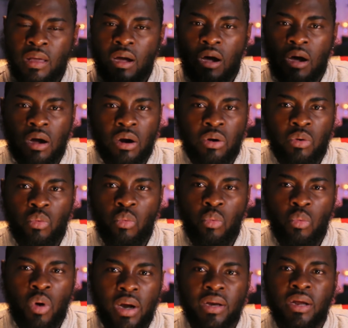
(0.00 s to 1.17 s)
Or
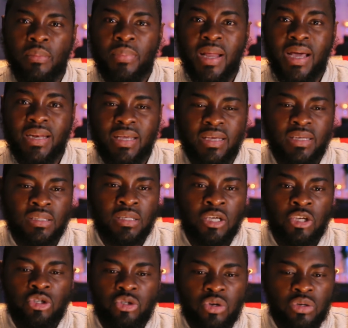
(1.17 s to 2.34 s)
what their plan is,
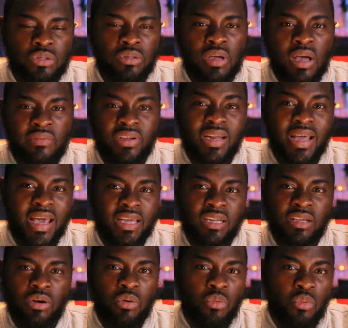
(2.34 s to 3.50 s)
just to have an
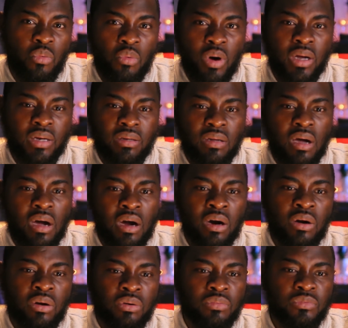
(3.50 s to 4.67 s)
idea what
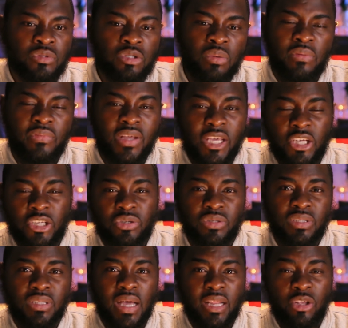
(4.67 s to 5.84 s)
are some of the
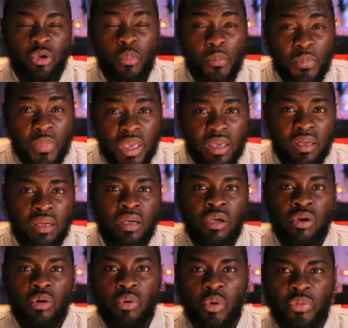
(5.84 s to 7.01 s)
issues that you may
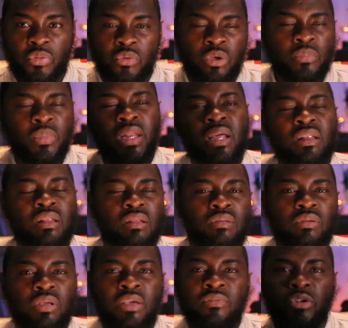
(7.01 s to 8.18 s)
go through. You may not
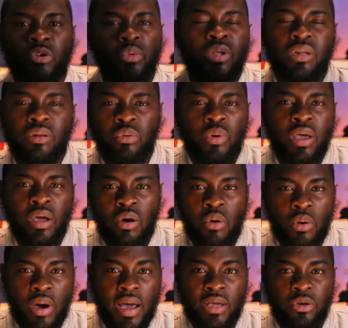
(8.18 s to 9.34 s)
even do it the way
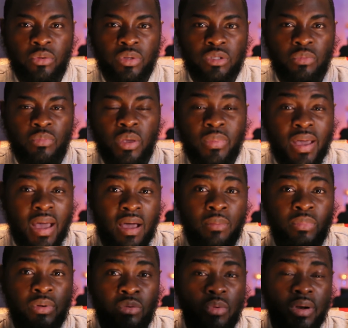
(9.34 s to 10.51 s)
oh, I do it. So maybe
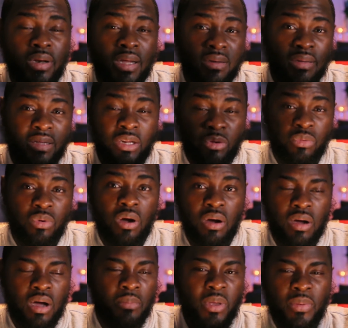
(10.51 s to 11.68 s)
I'm the one that did it
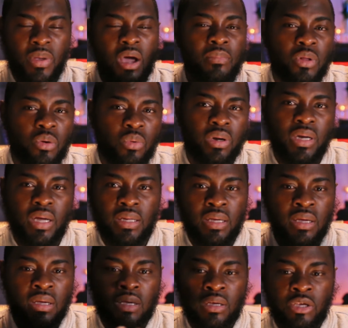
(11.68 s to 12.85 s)
wrong, or maybe I'm the one that
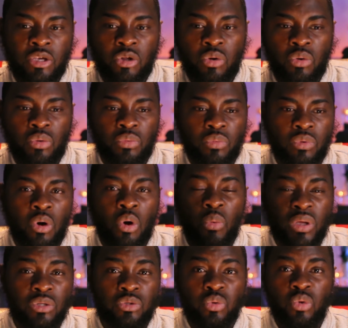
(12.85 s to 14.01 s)
you know,
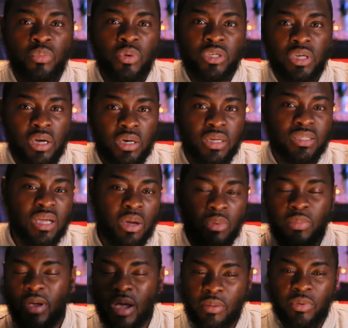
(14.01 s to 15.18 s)
going too much on this, or
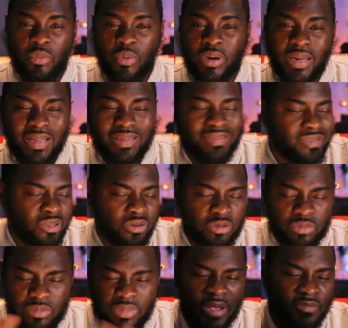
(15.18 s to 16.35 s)
maybe I'm the one that, you know,
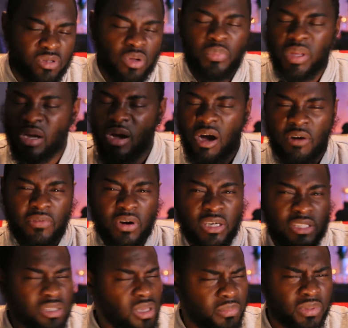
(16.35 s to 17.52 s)
left something off or
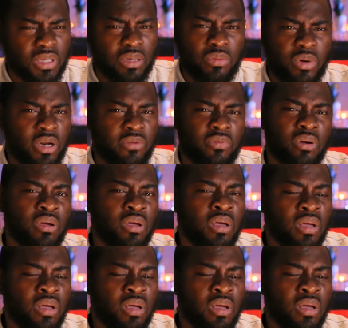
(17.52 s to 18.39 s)
something, whatever.